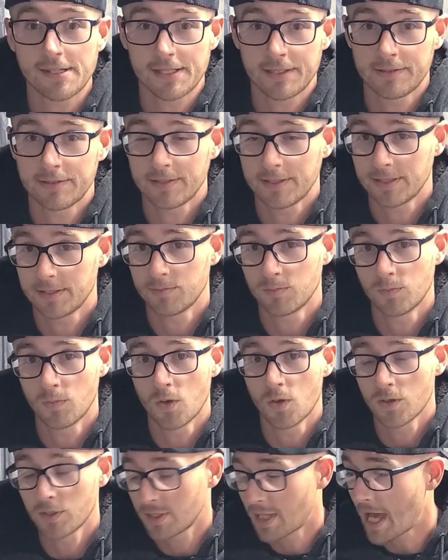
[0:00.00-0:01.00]
and
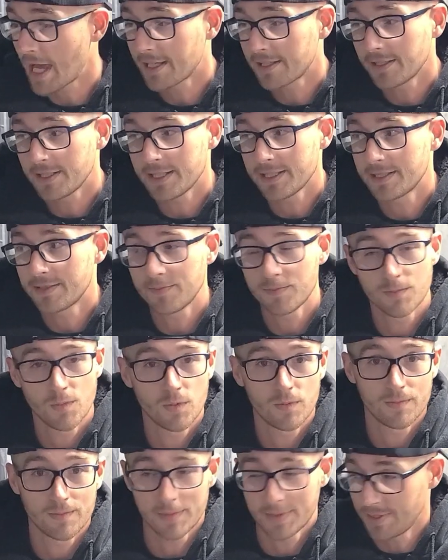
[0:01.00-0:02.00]
more likely
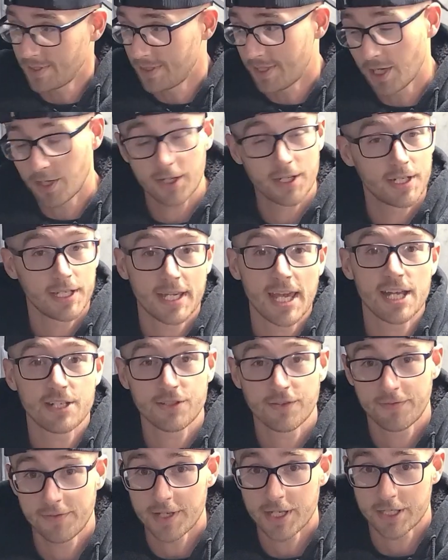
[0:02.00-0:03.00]
they're going to
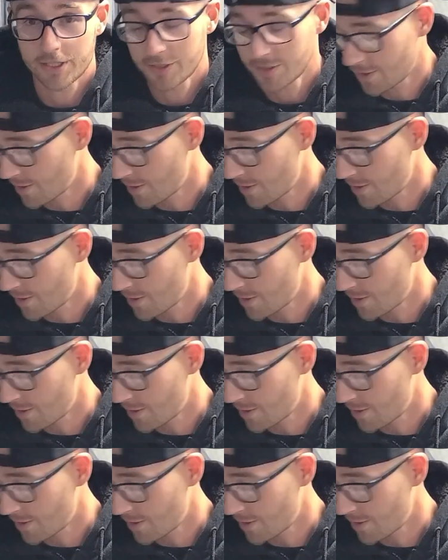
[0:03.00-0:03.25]
catch a fish.